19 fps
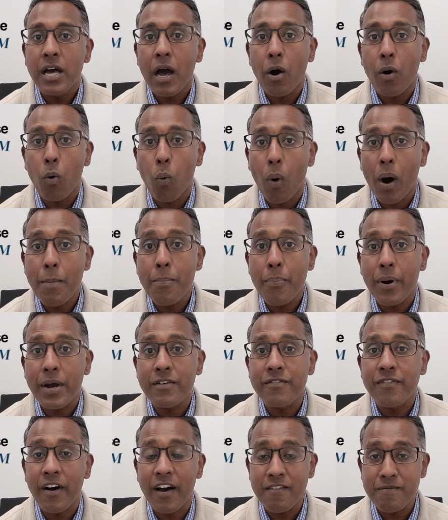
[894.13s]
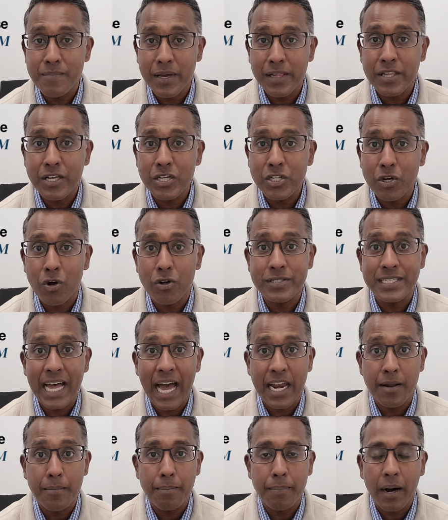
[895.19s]
$1.5 million
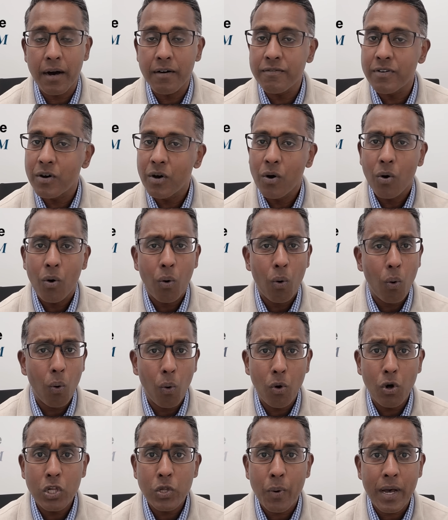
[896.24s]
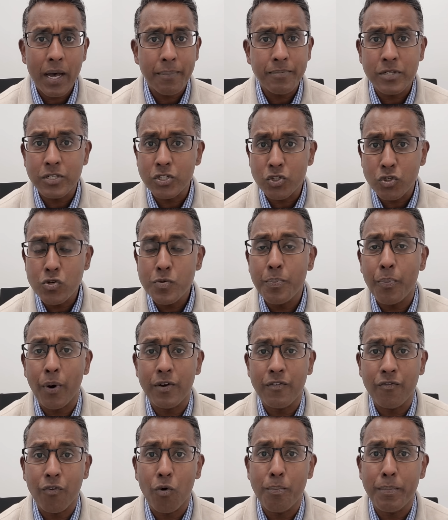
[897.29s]
and above, all the way up to
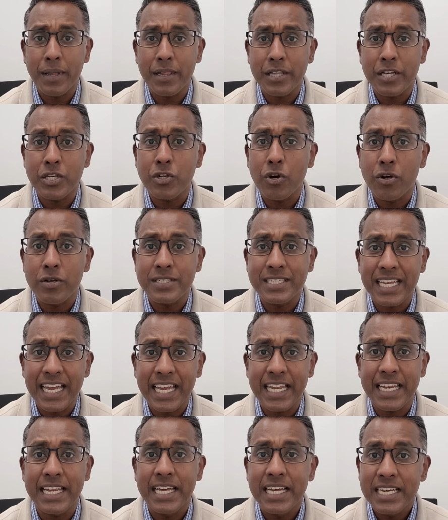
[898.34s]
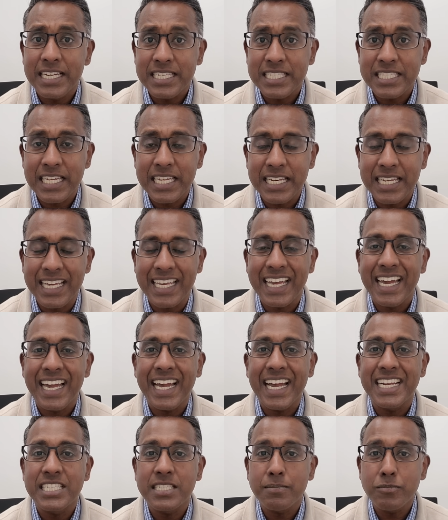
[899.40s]
$2.4 million in Sydney.
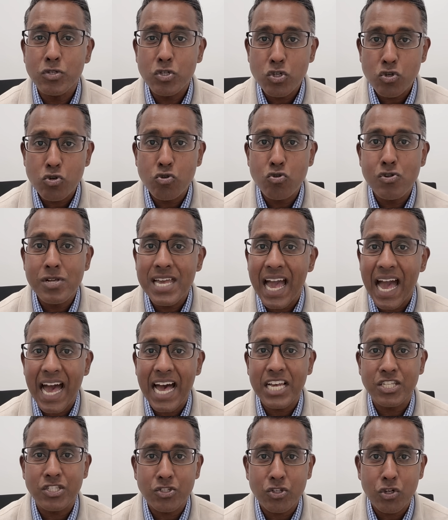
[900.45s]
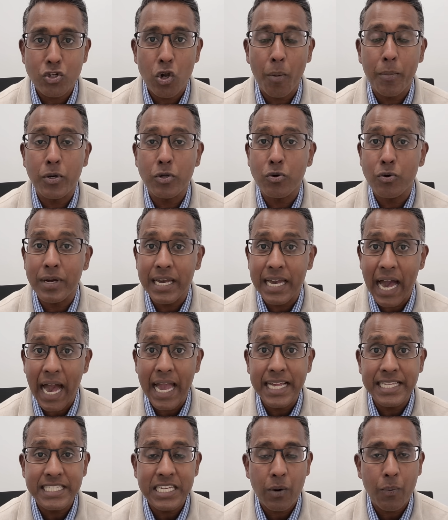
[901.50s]
It's some truly astronomical
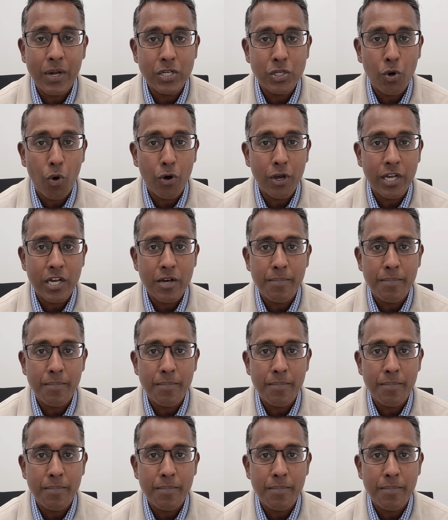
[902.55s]
gains that we're talking